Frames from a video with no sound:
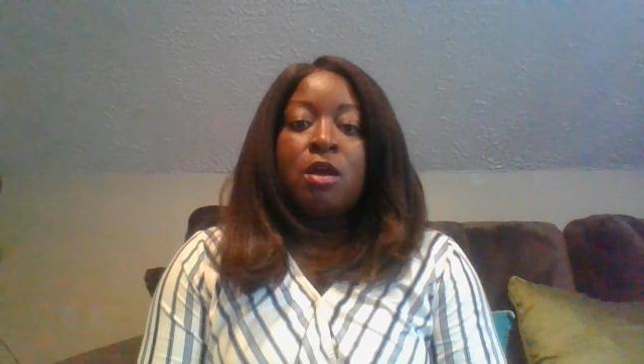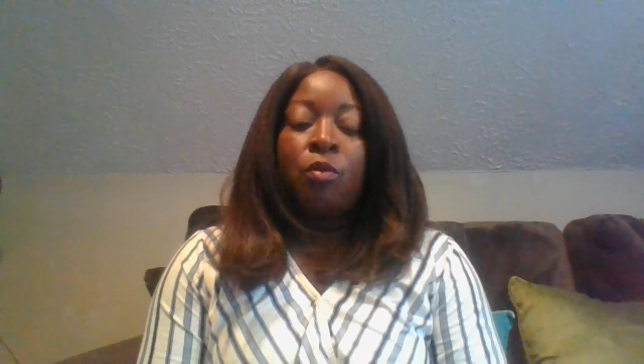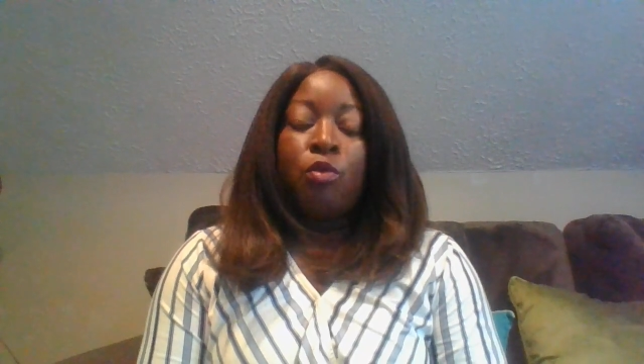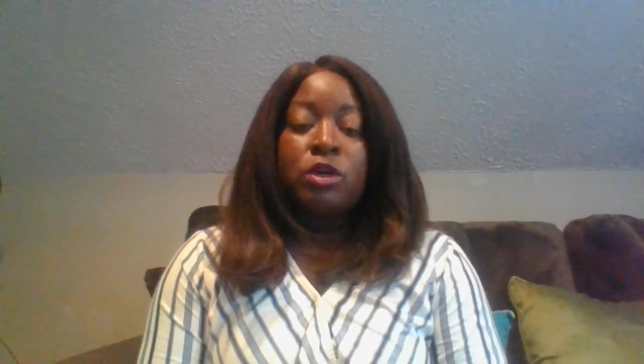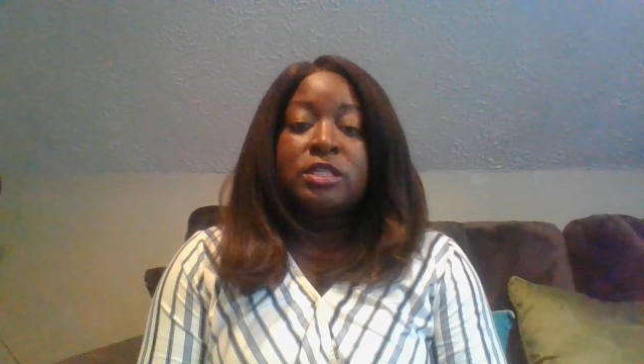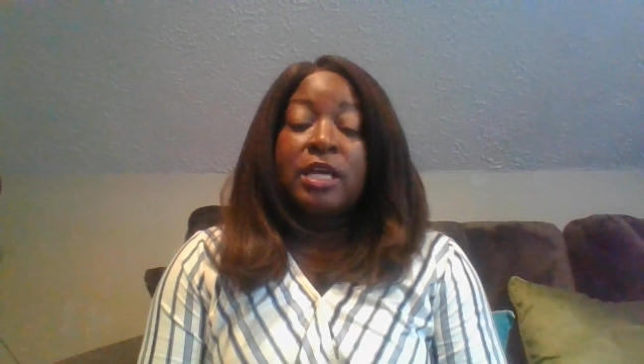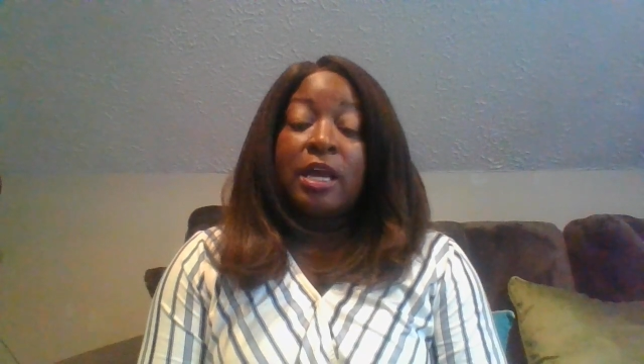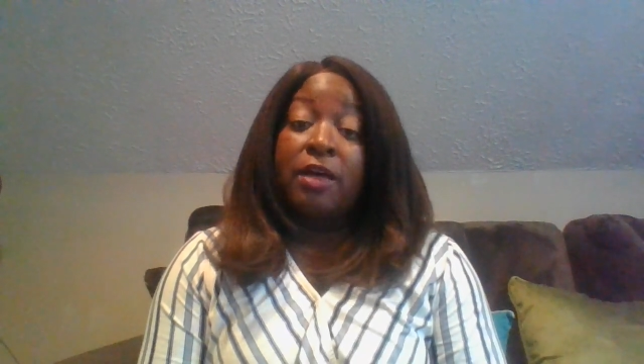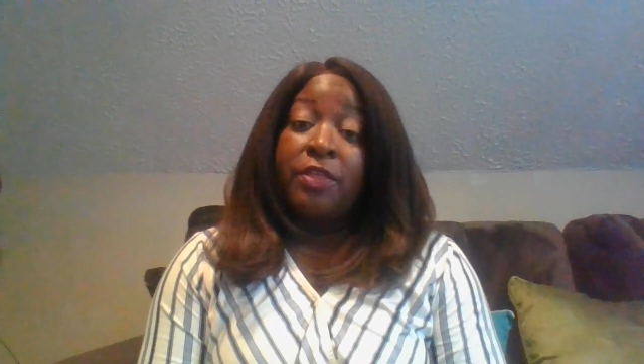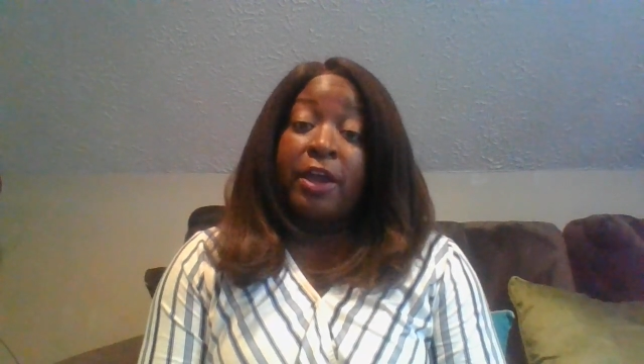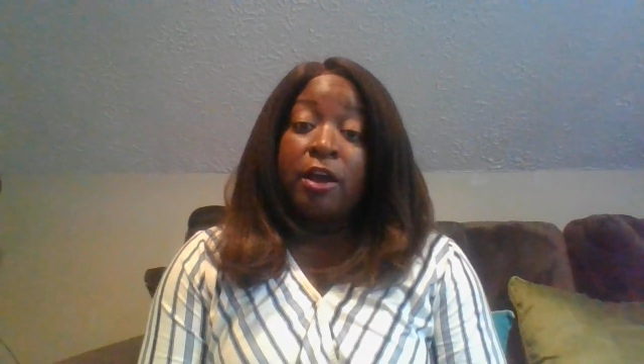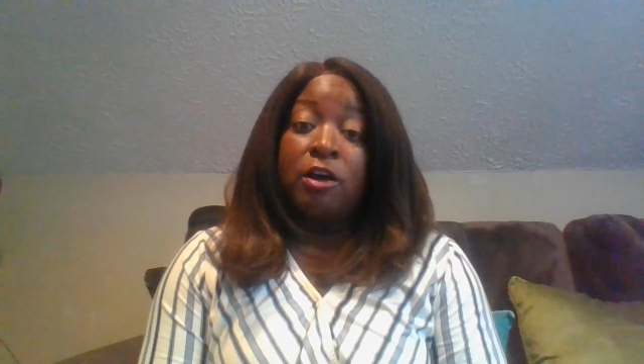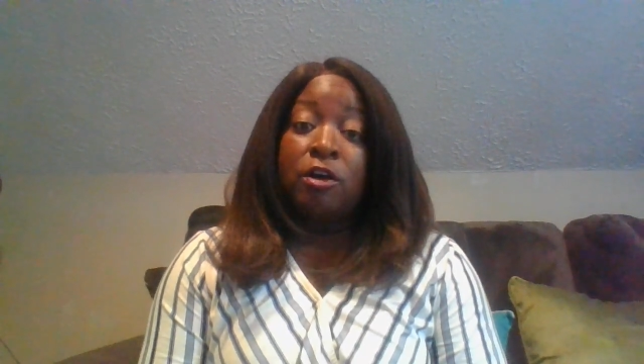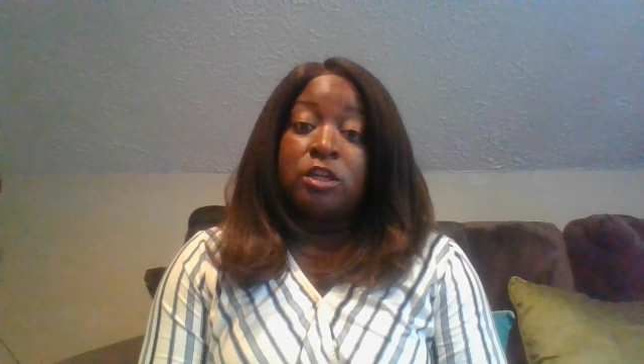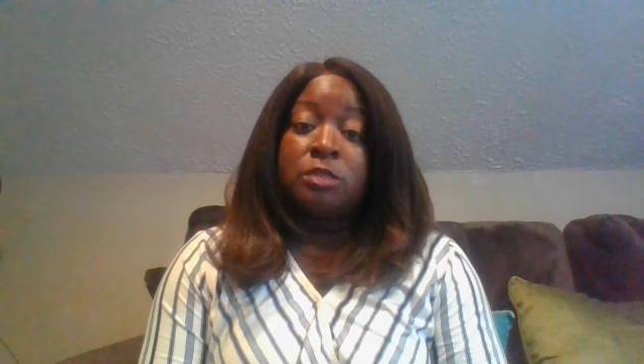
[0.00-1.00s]
we'll see how that
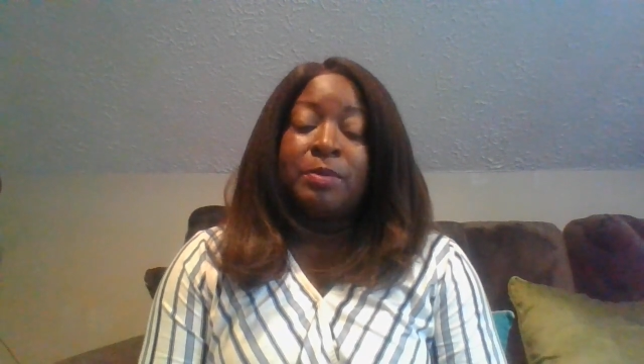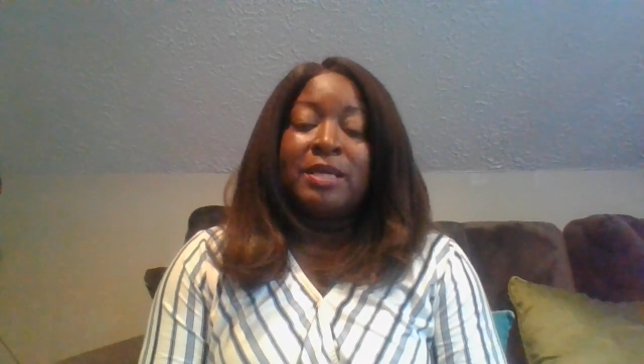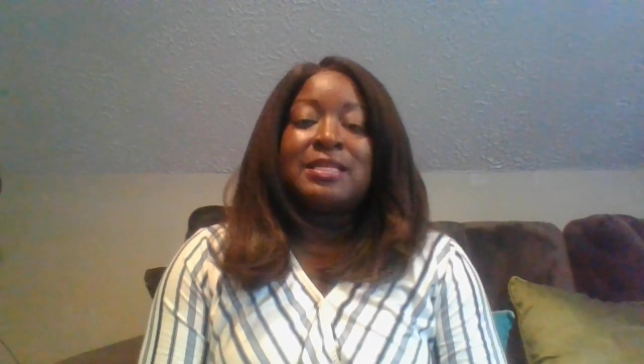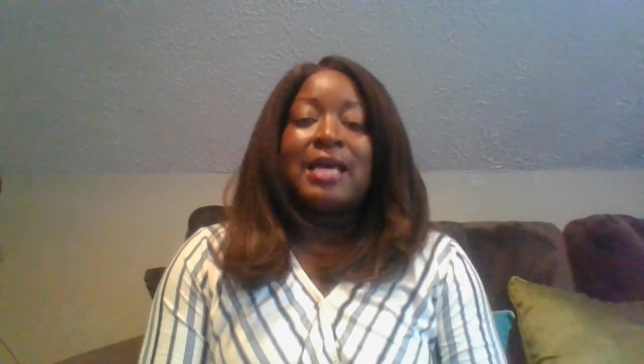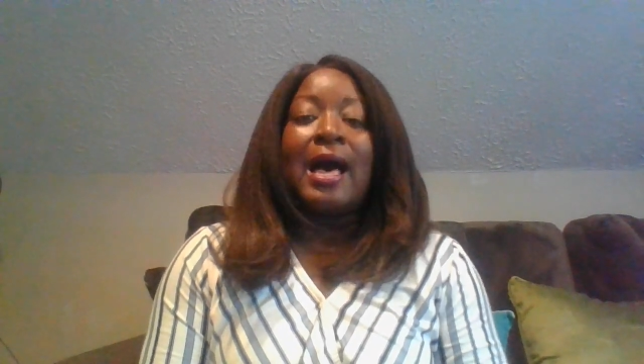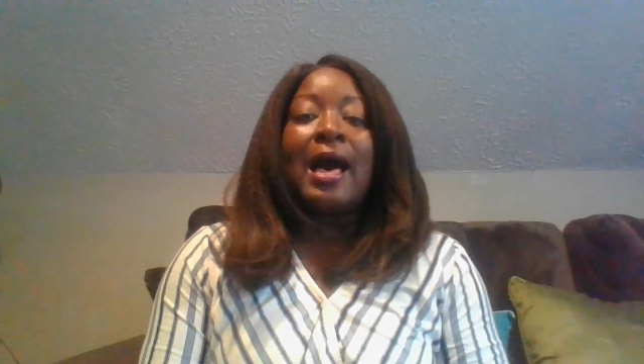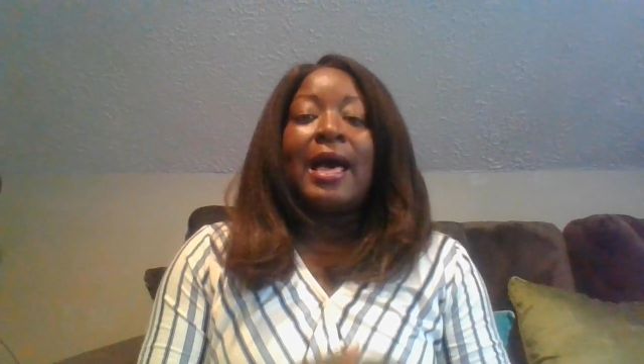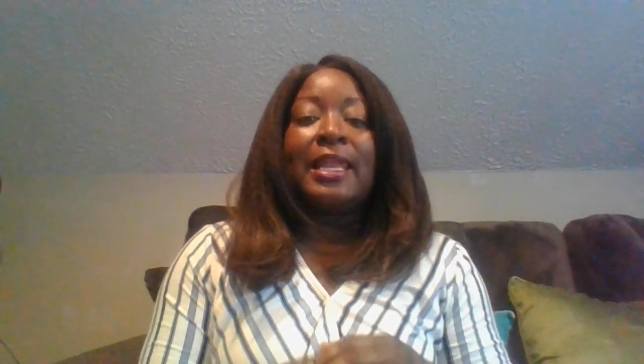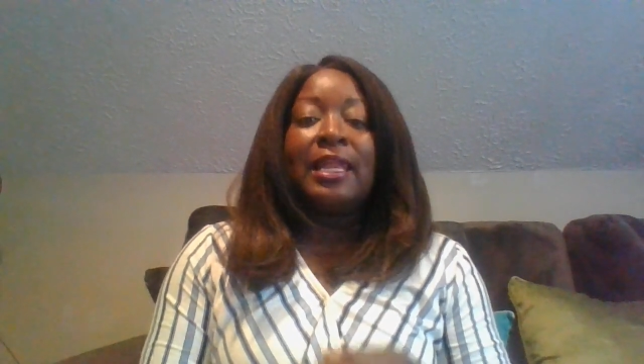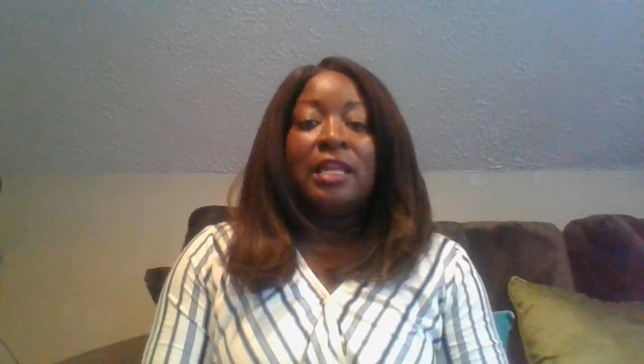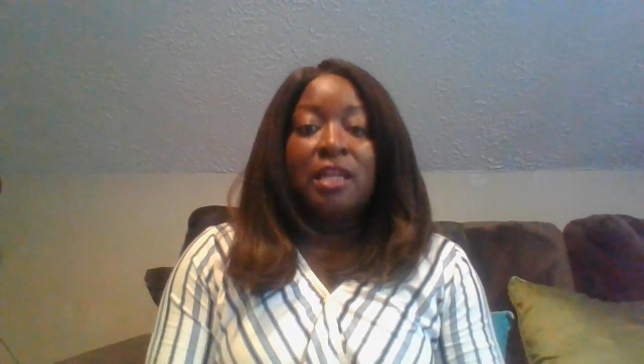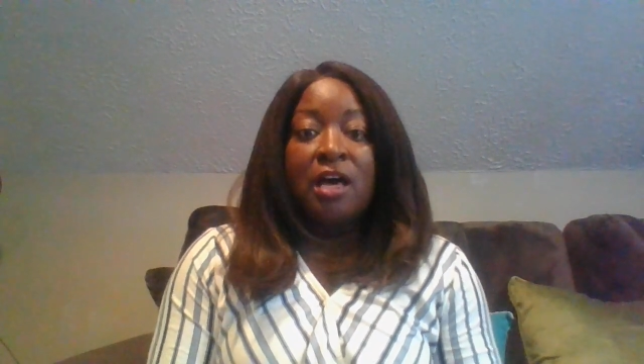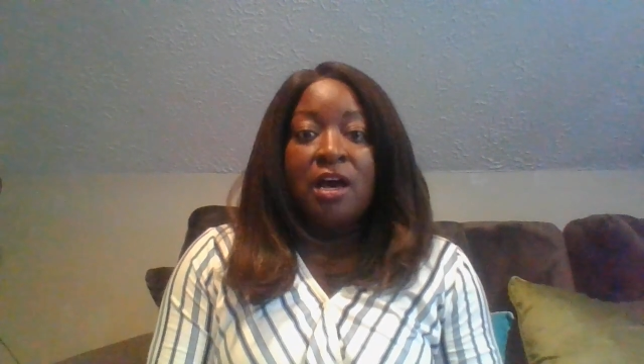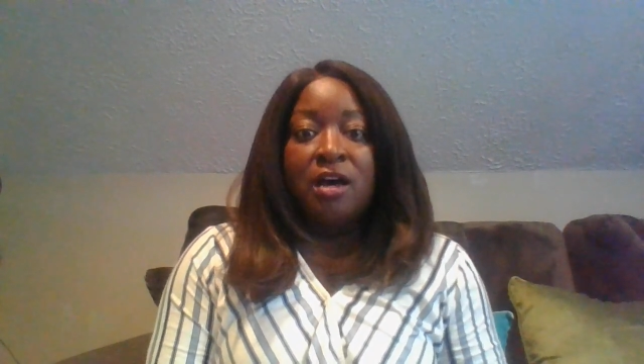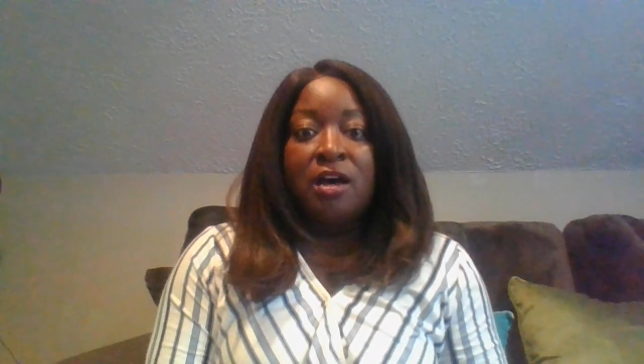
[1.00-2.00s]
goes, because I
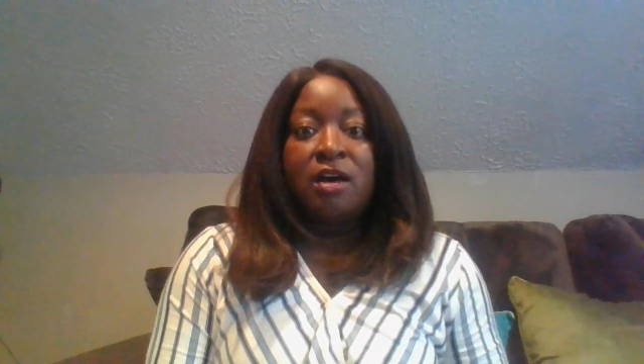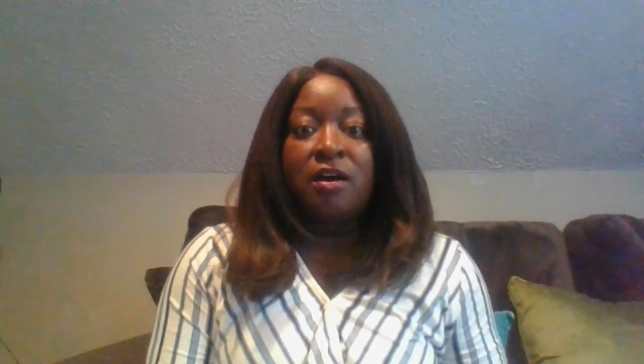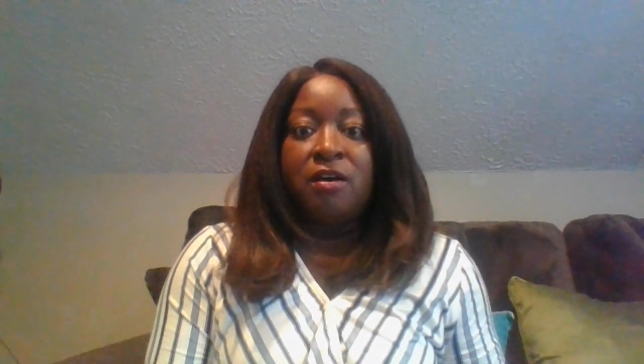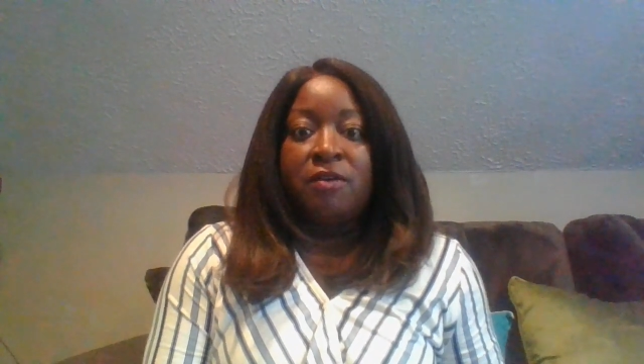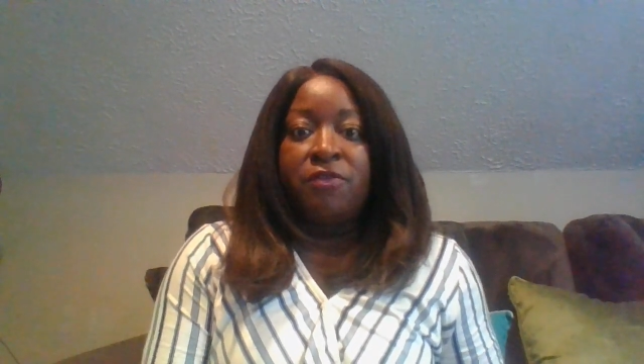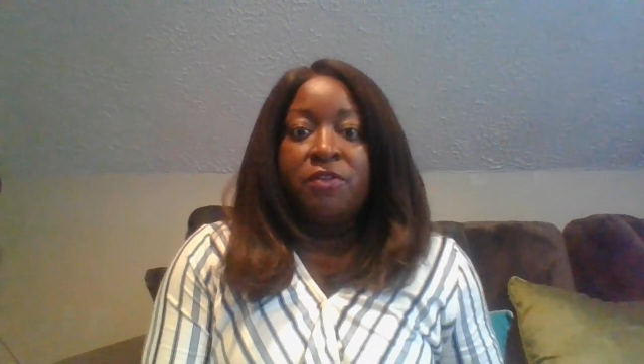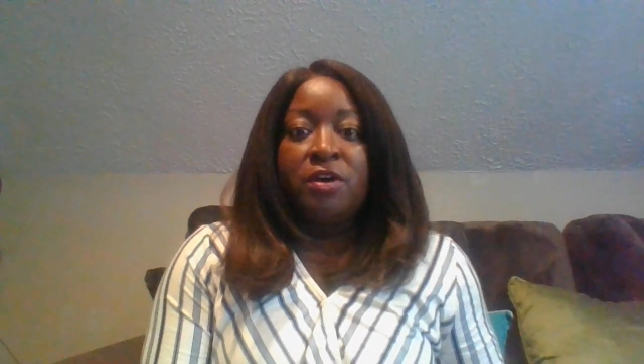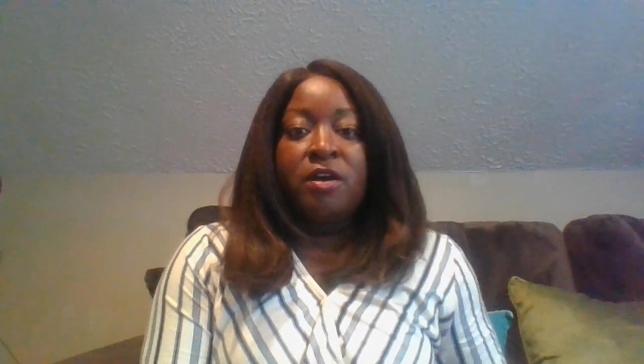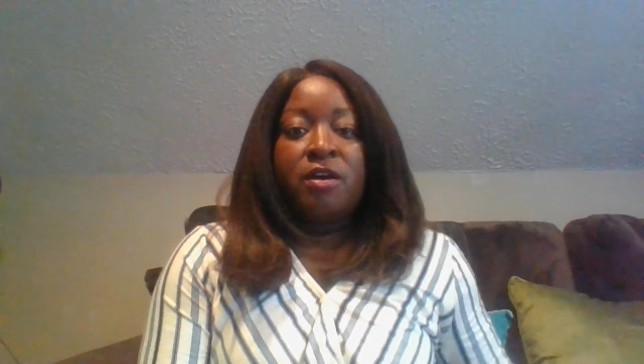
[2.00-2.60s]
love